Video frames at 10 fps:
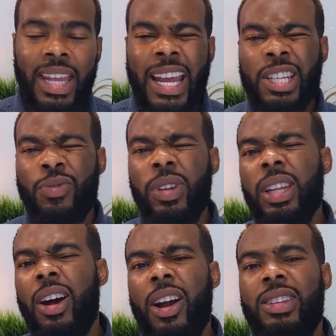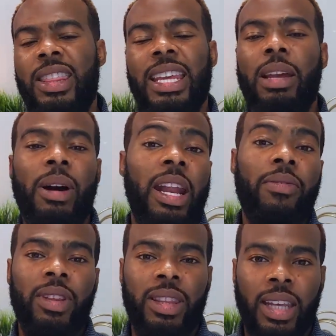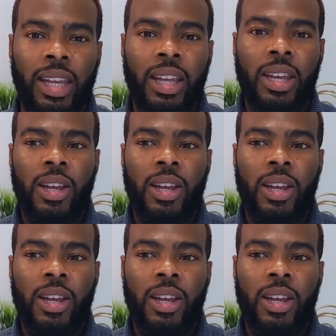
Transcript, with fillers: and it's really hard to think about everything.